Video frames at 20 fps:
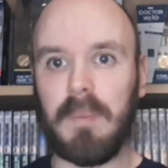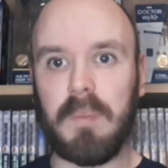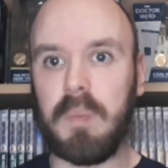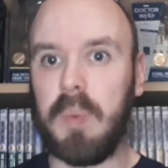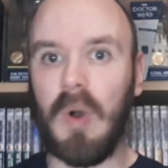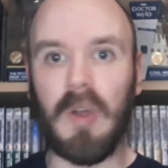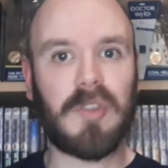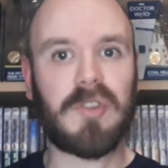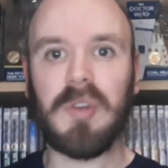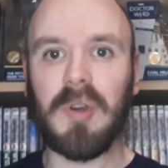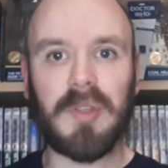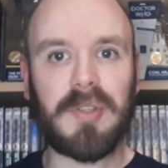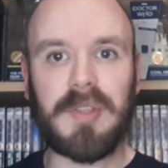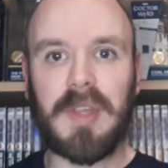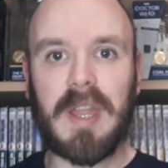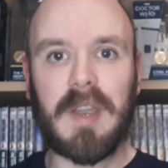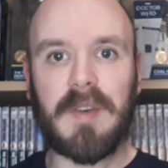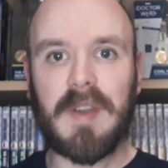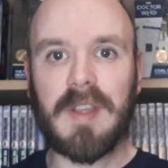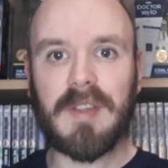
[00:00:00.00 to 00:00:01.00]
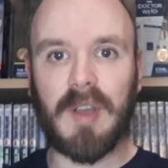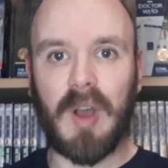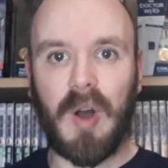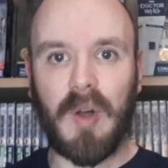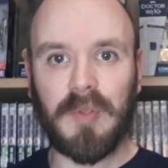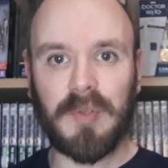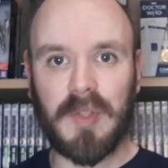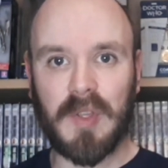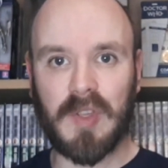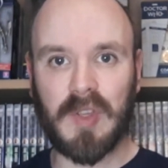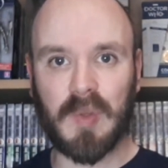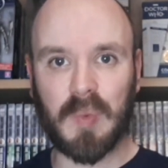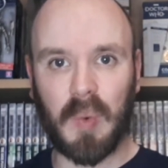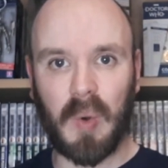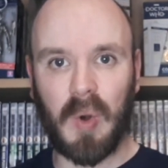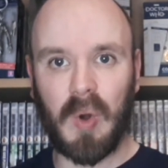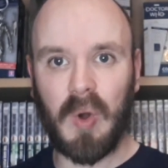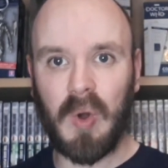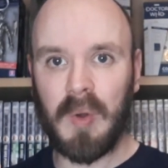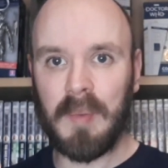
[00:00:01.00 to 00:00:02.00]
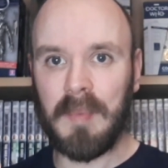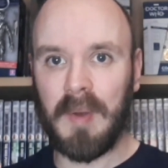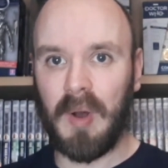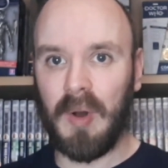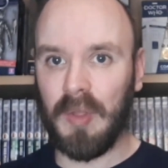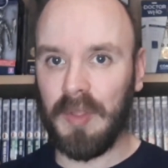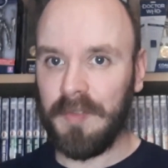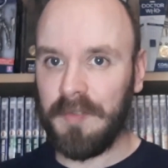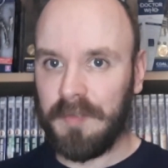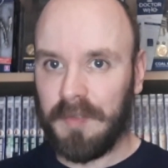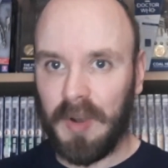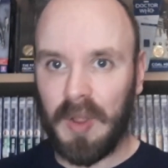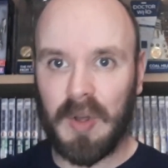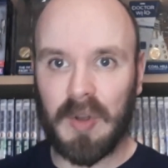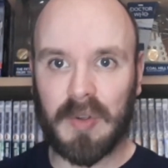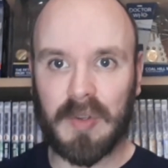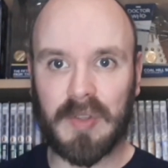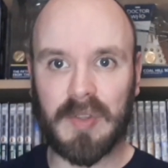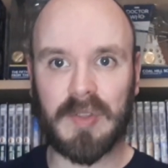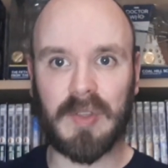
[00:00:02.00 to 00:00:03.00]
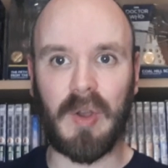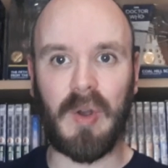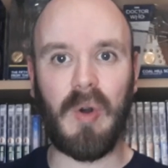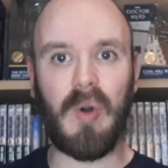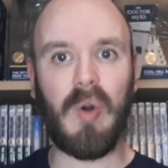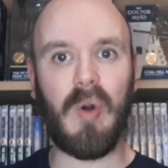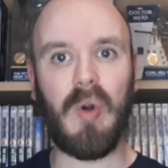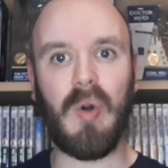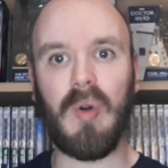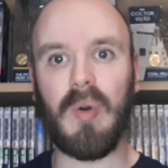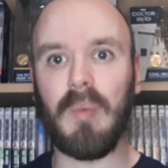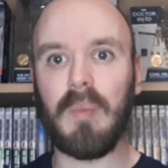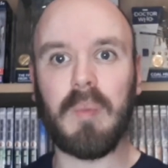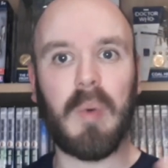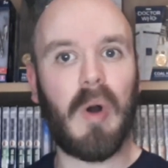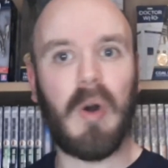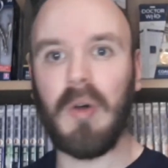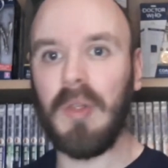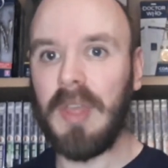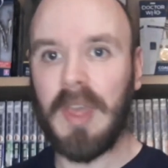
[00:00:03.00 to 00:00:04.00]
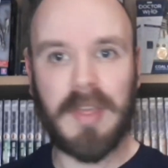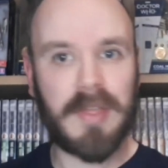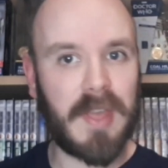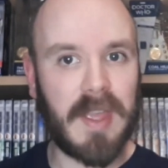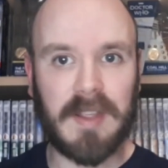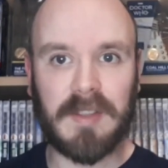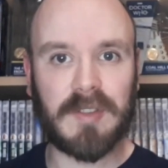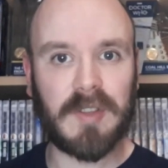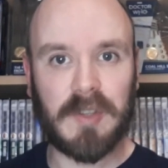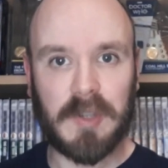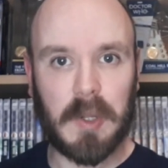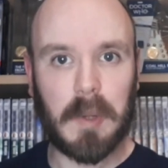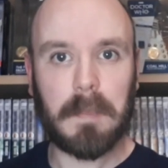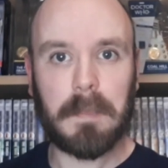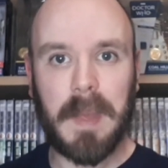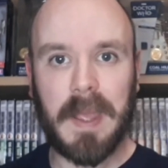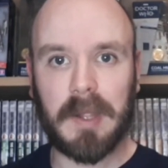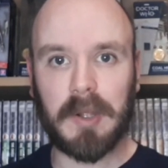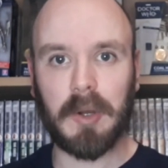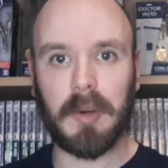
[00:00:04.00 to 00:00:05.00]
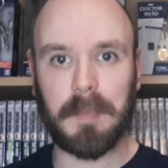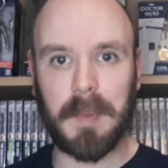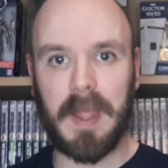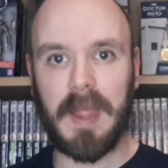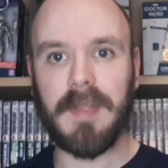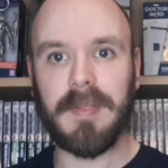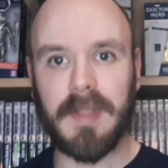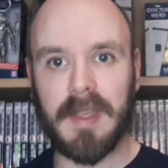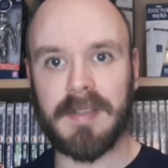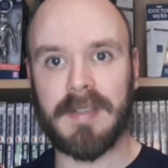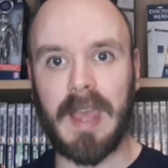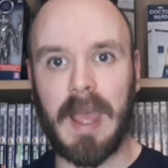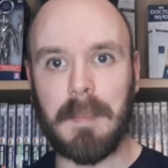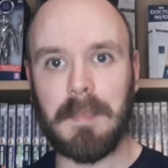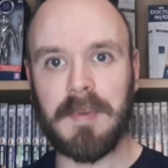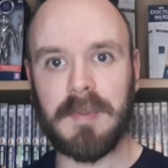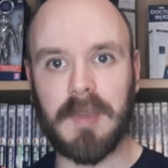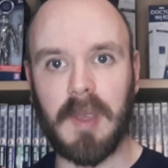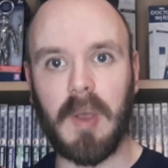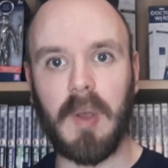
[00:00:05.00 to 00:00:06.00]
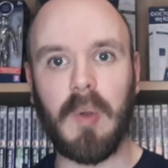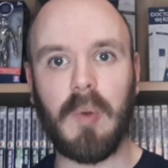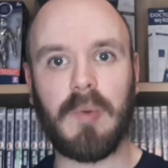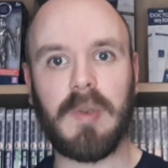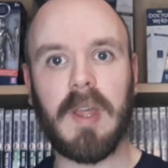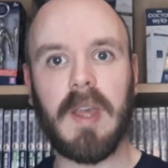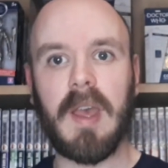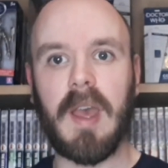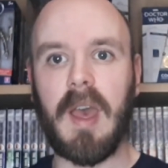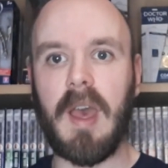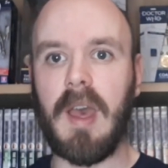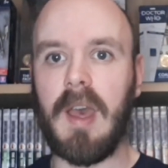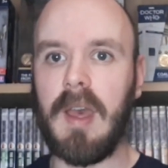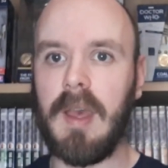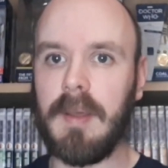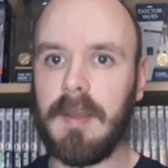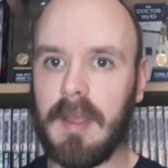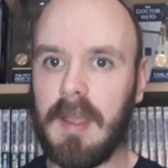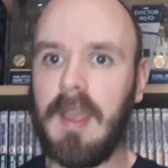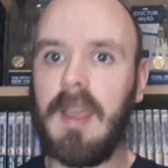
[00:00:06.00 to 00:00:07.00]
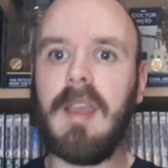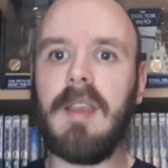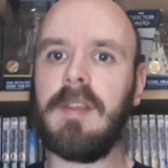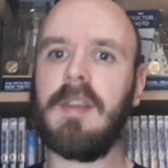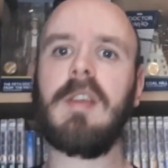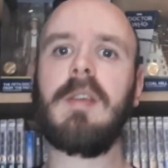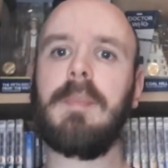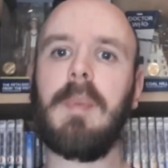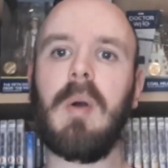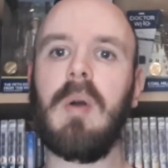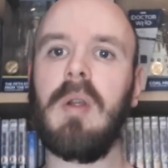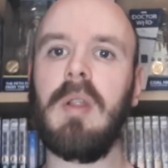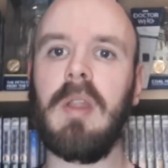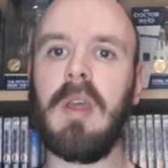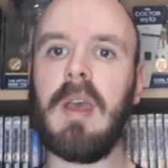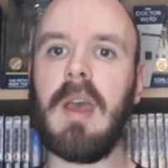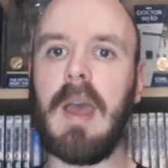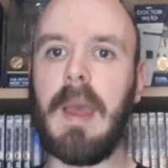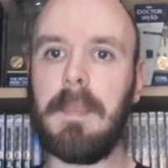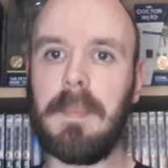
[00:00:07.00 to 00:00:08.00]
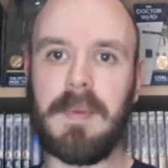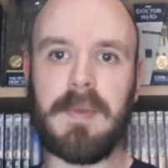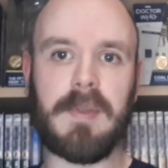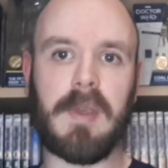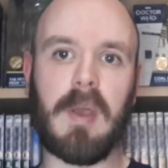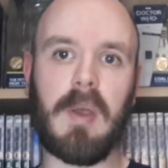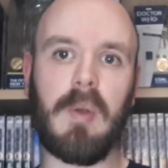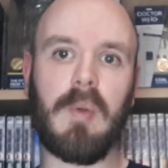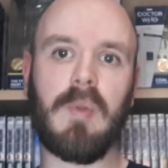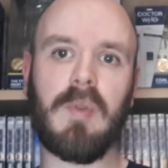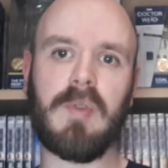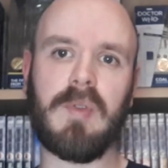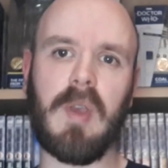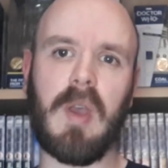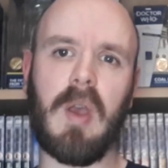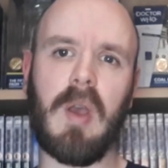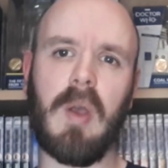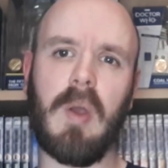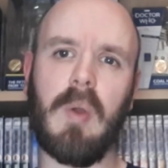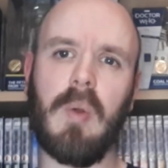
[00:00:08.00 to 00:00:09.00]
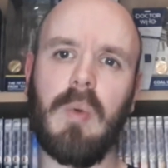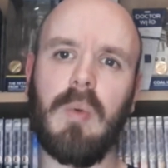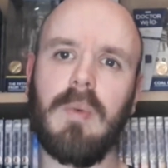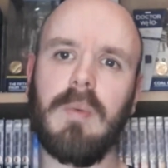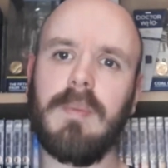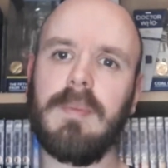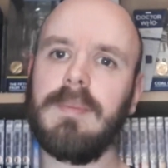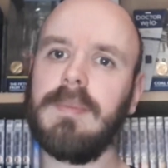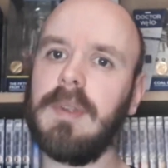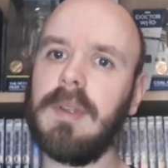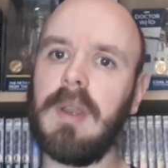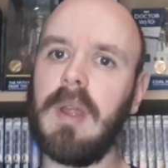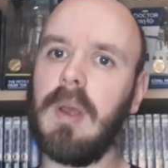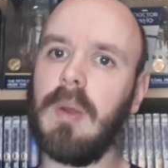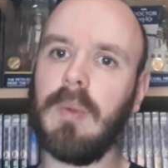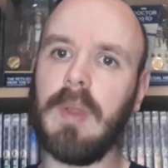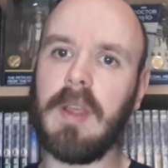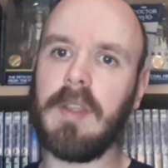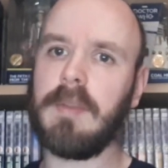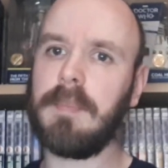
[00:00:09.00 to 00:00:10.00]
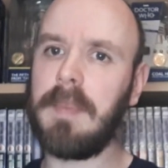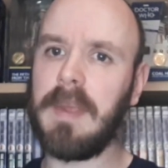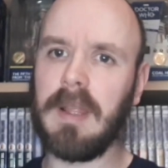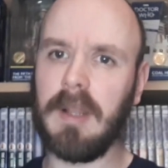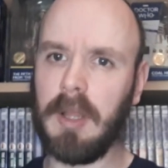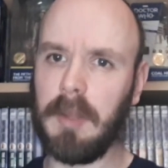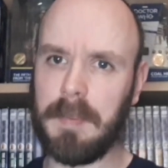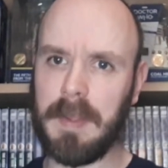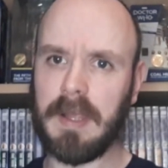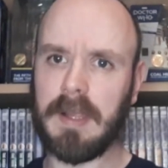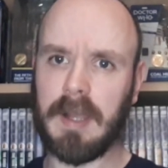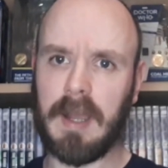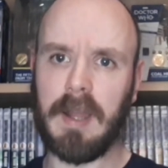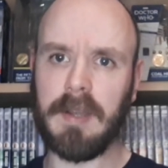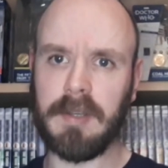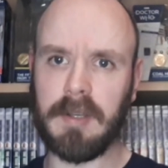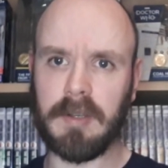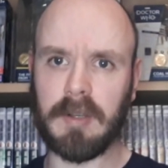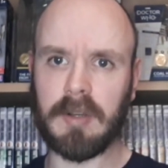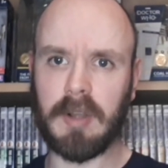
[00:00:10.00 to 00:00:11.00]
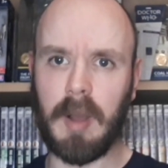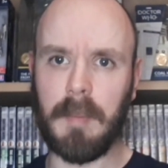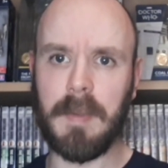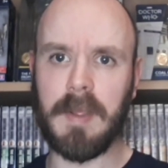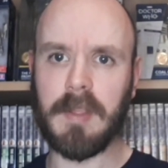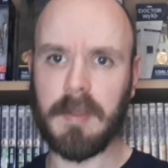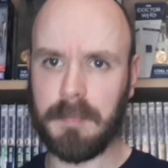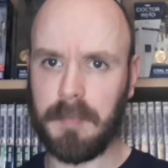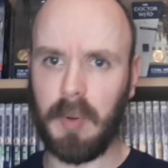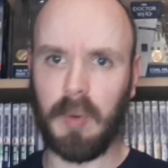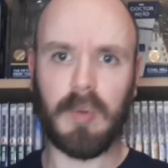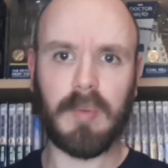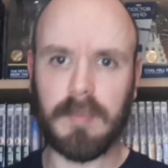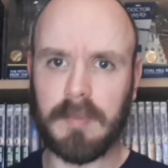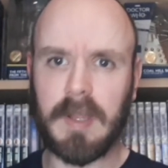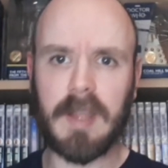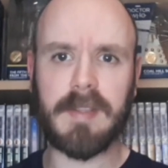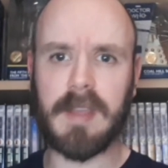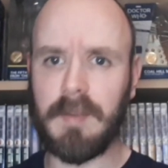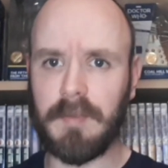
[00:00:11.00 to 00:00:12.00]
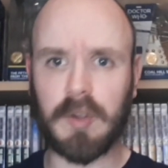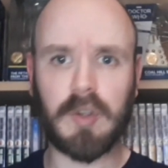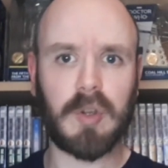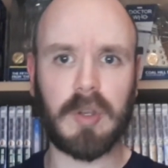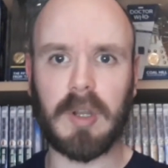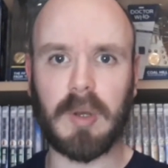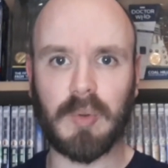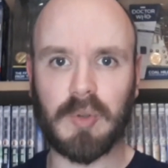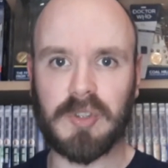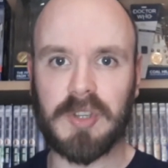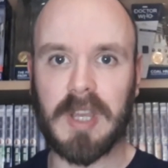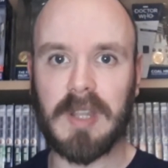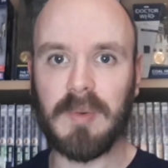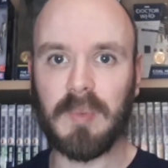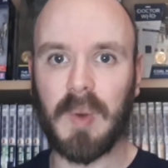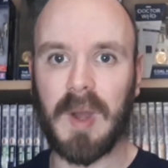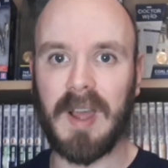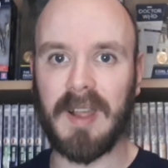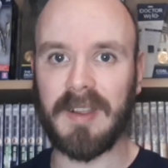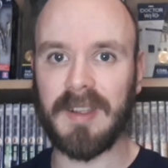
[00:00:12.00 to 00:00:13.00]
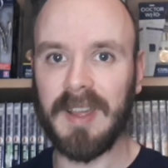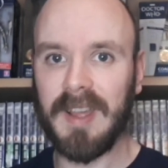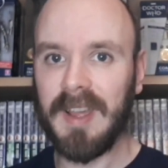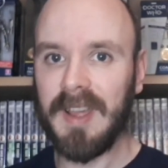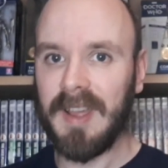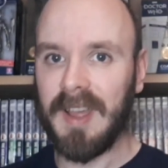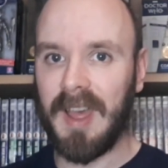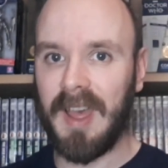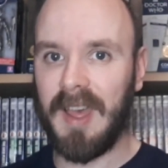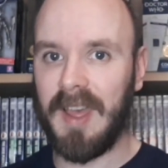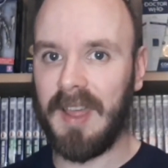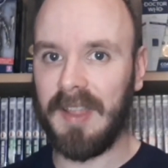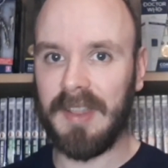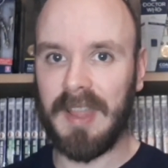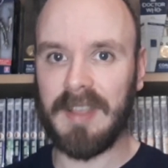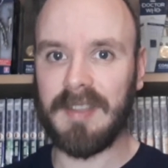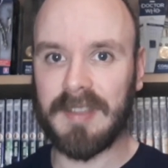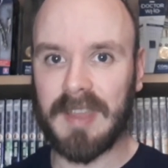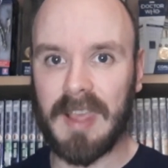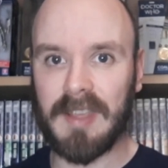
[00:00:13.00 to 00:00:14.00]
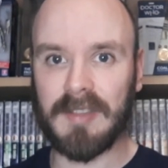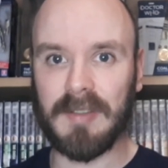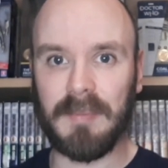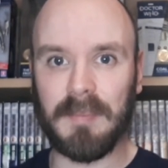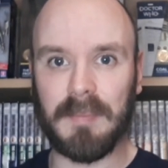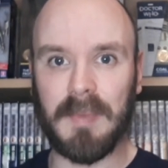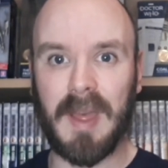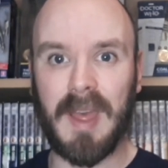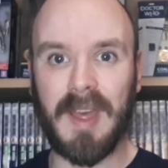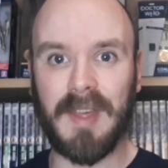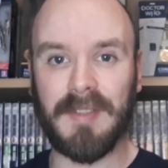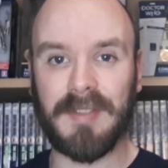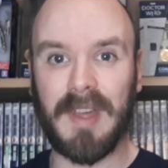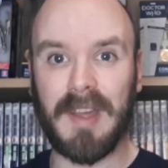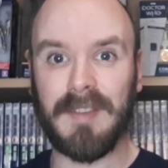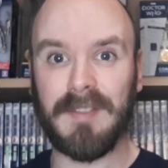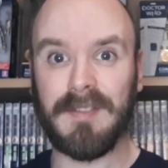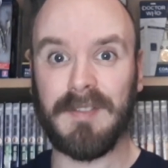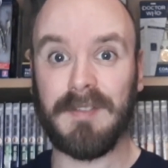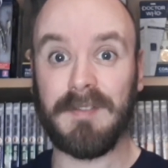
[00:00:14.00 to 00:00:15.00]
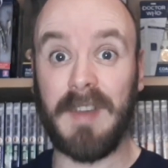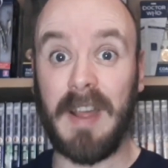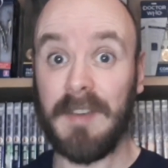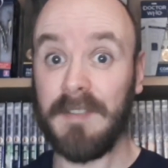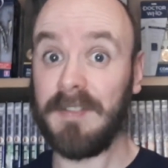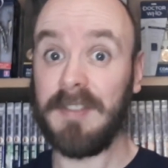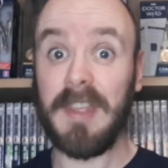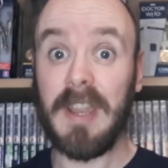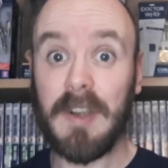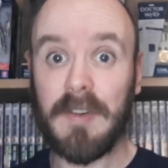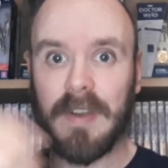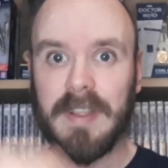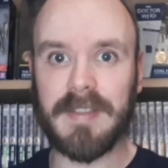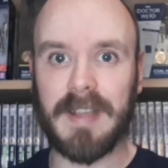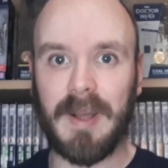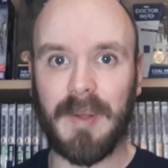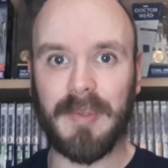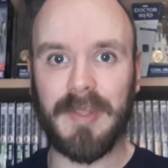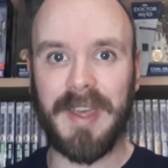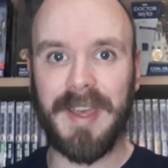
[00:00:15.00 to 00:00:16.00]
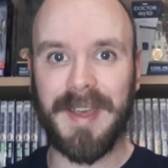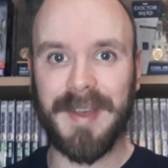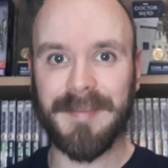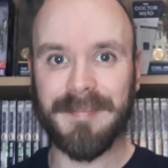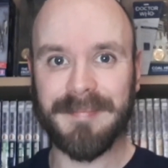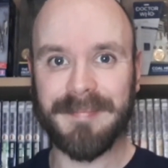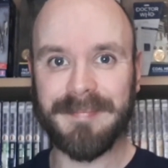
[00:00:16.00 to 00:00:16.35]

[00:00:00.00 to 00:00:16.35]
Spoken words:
What's your theories on the Swarm or the Flux, or what other things did you pick up in this episode? It is a spoiler episode, so, you know, let's be a little bit kind in the comments, but let's have a good old chin wag. Let's get some fan theories out there.